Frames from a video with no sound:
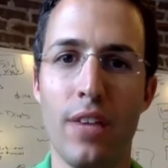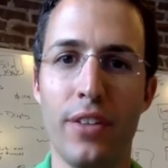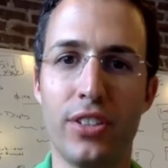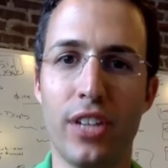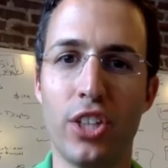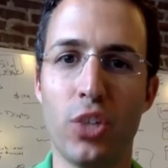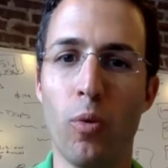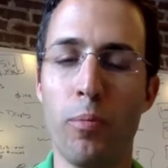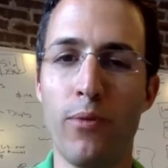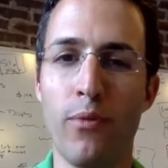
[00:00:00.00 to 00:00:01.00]
The session
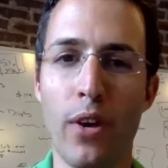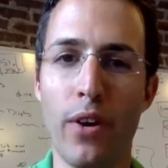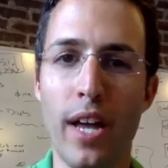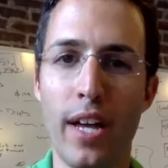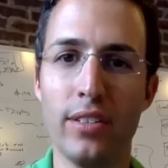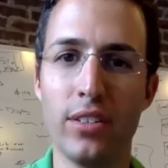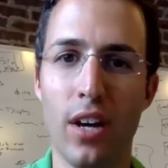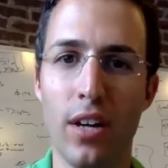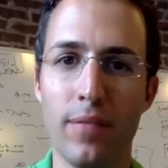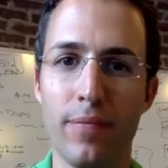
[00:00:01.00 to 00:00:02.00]
will be very hands
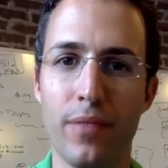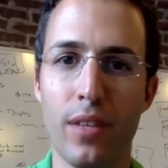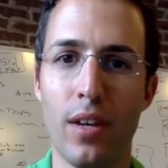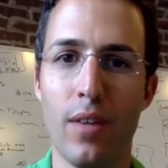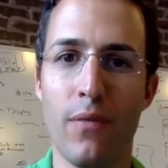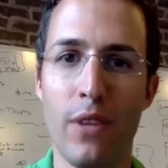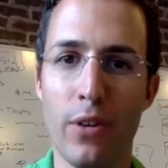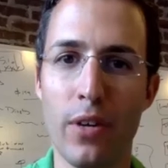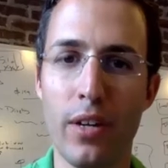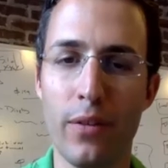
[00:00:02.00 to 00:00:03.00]
on,
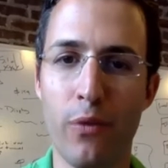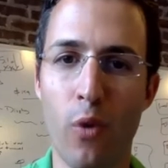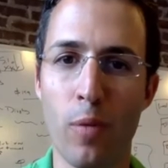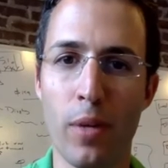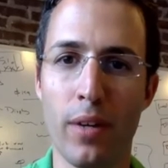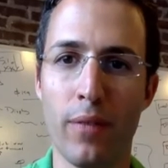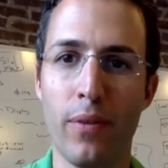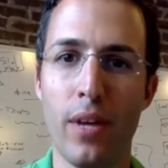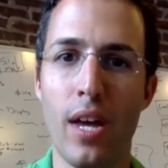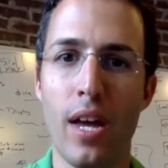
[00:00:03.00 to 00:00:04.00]
very
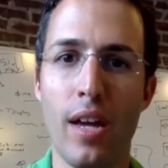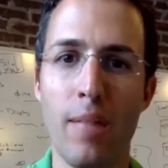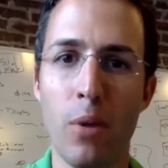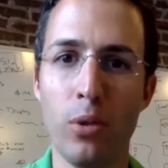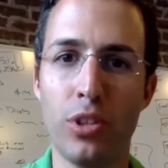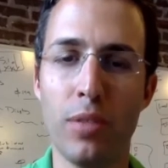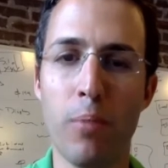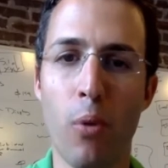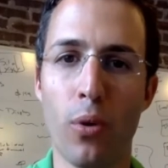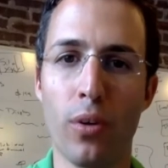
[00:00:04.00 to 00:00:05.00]
informative, and most
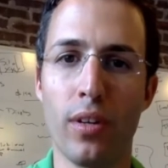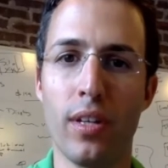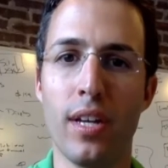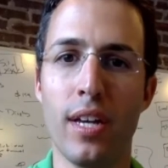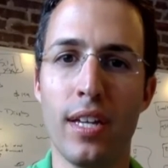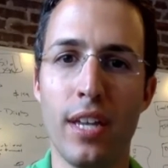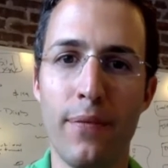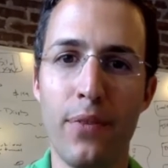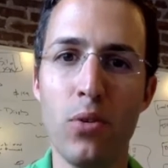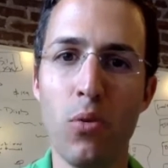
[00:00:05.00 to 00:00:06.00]
importantly,
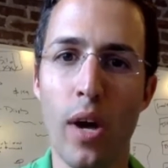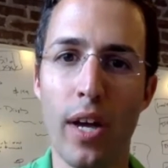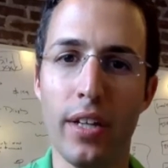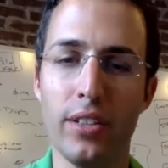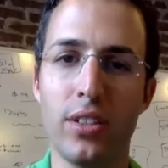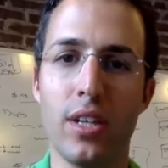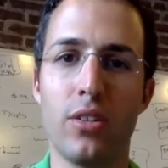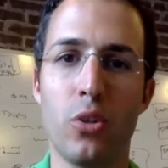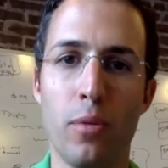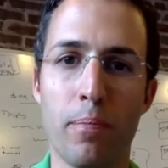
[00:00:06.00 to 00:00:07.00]
give you ways
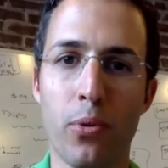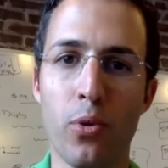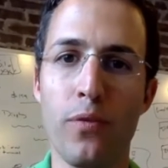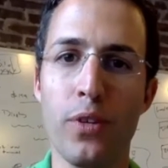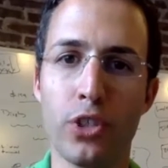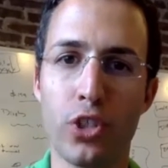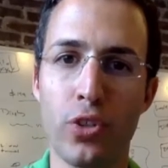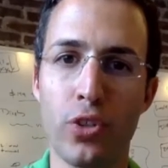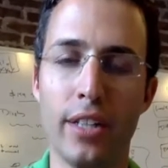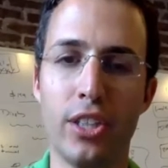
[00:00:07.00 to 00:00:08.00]
to improve your
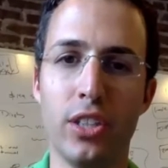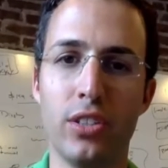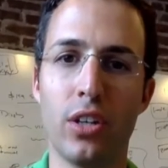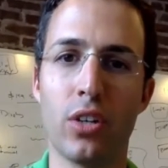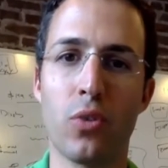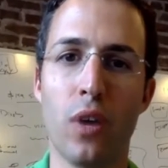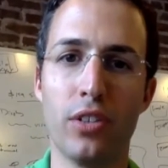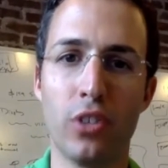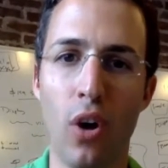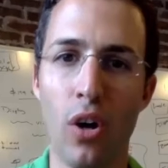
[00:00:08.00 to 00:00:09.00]
strategies
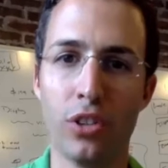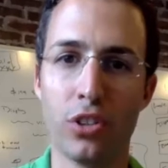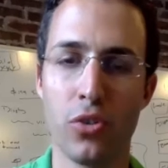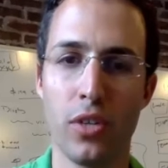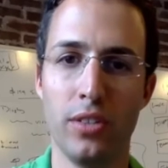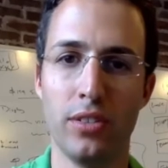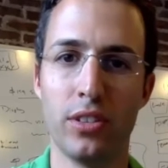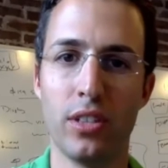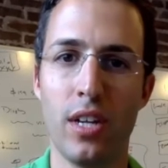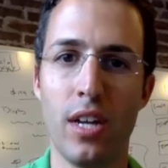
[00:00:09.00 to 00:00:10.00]
across all
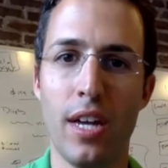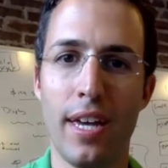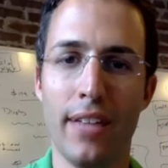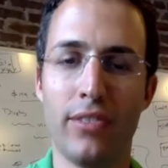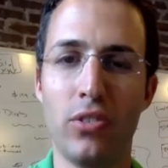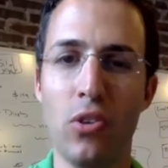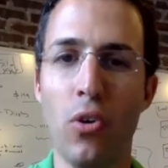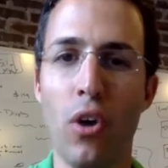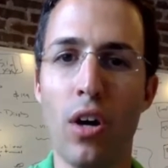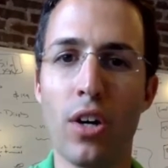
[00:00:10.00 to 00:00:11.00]
screens. It's no
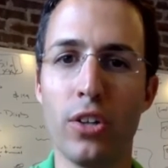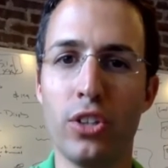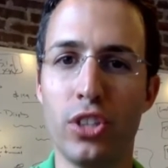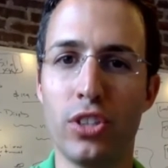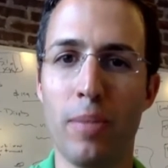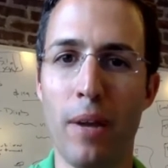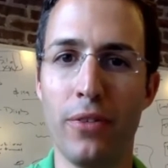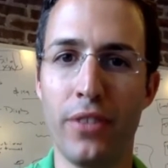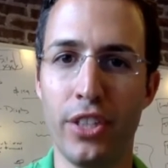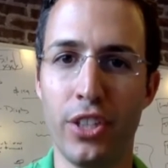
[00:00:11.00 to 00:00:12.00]
longer just
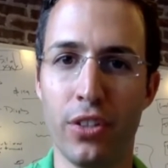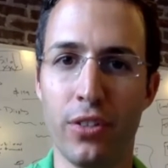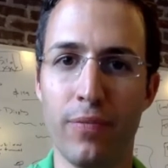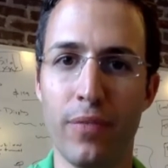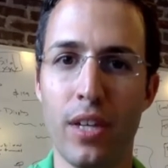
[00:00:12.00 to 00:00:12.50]
about digital.